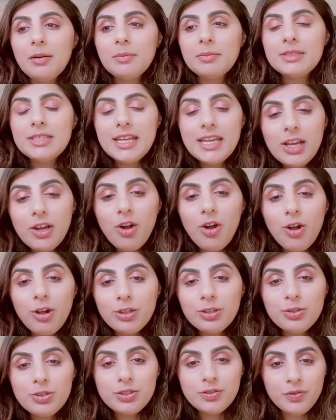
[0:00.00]
Take all
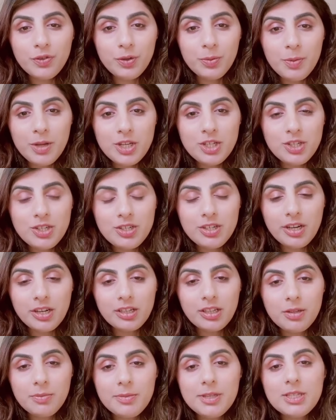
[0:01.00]
those formation
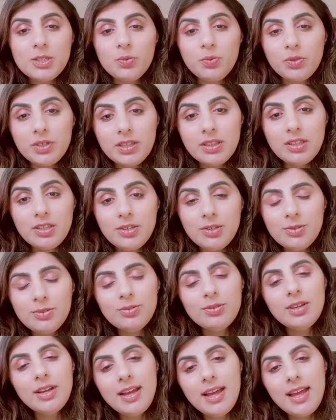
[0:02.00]
documents with
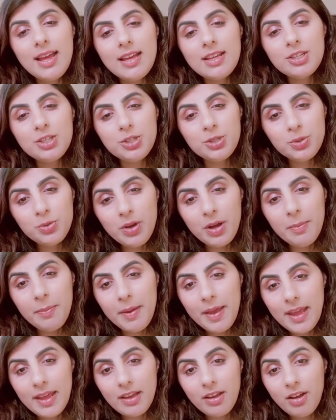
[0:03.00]
you to a
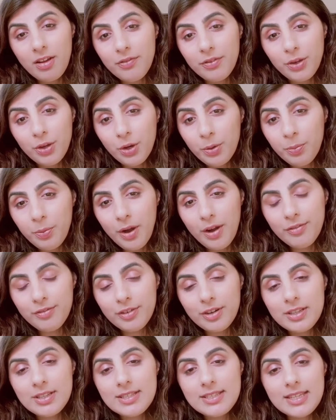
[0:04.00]
bank of your
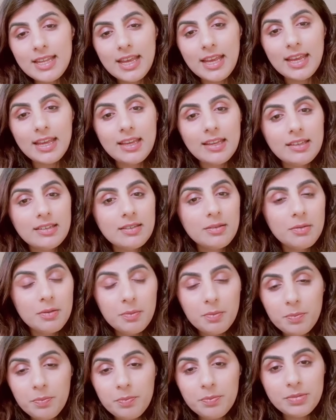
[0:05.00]
preference and
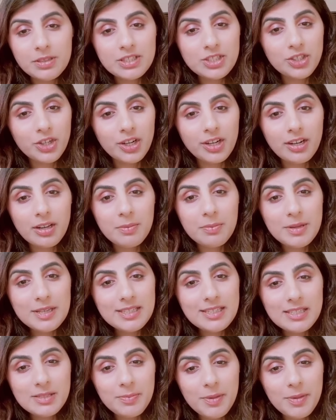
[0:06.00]
start a business